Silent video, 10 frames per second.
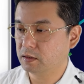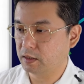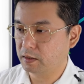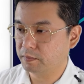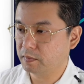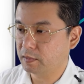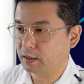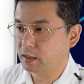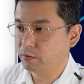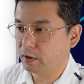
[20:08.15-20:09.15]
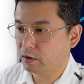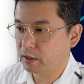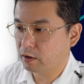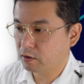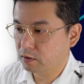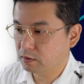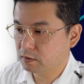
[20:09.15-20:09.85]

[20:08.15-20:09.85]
Yeah, I think we got it all.